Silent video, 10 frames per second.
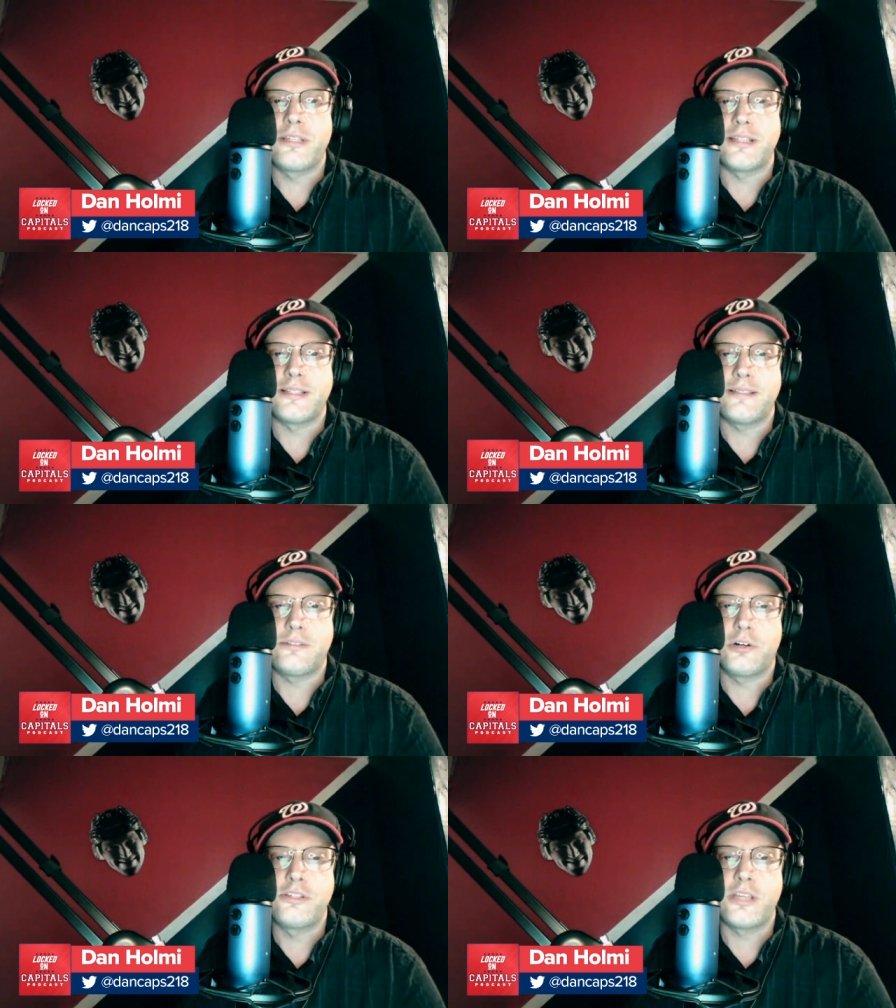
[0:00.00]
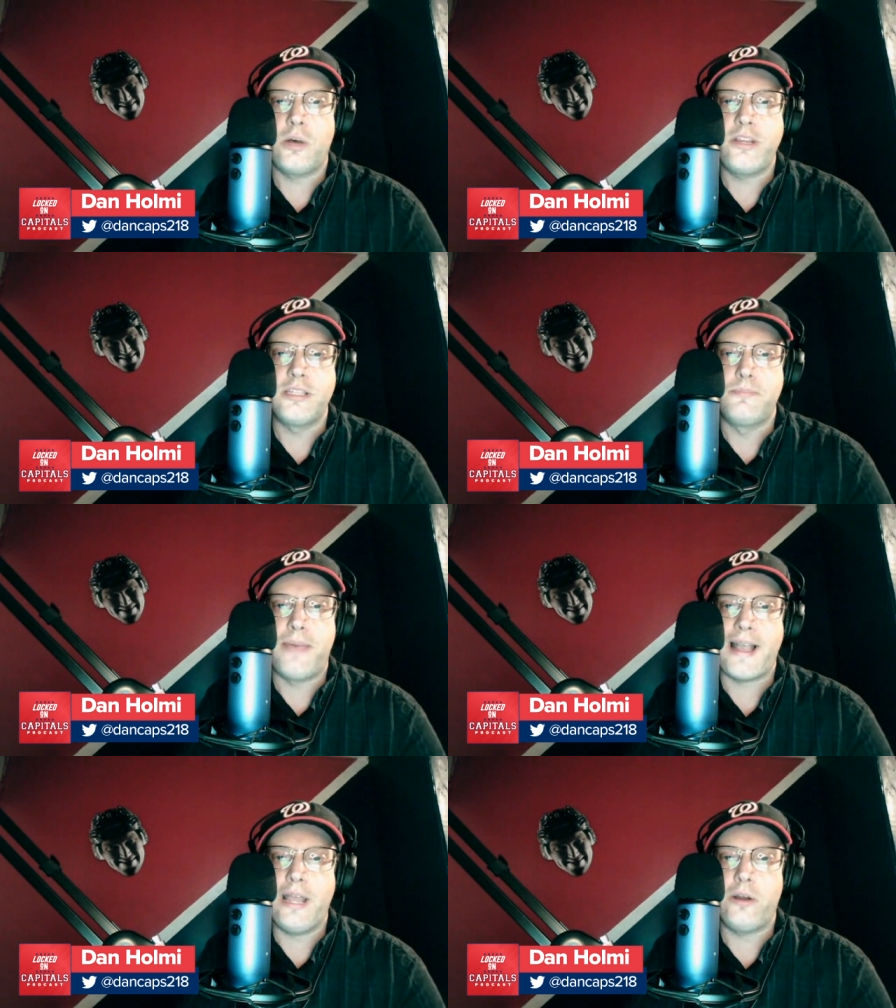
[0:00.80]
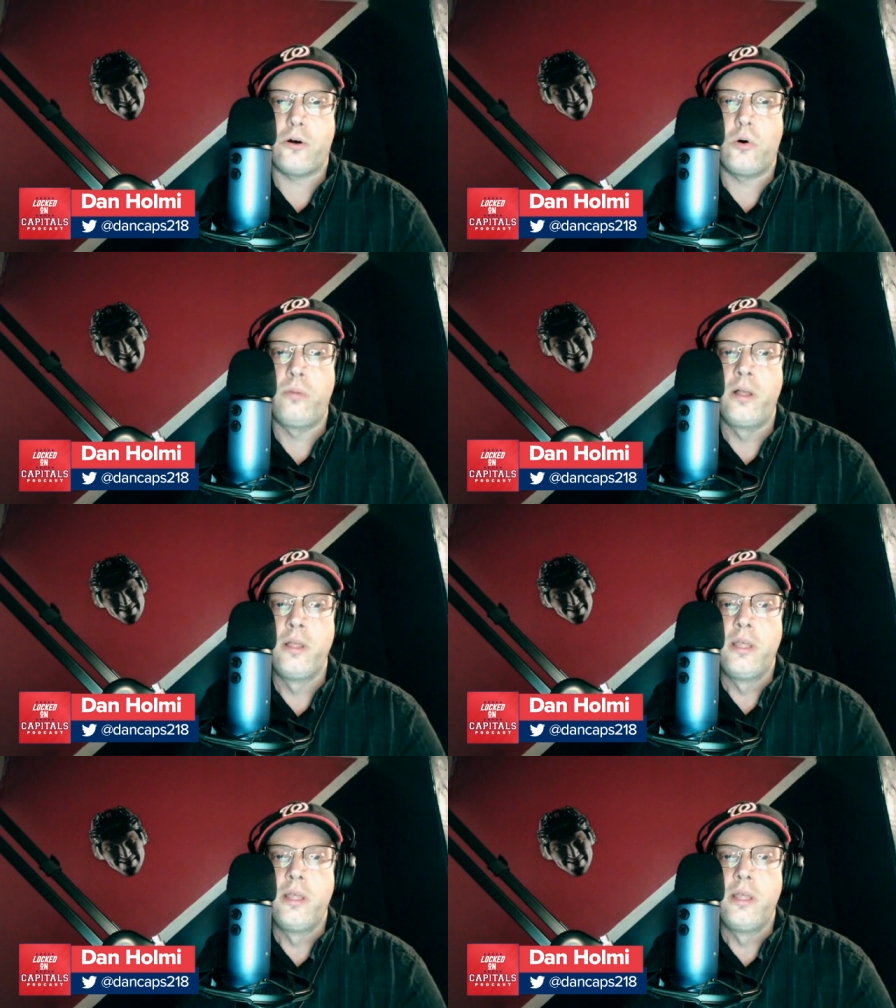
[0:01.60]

As it turns out, he's back at home.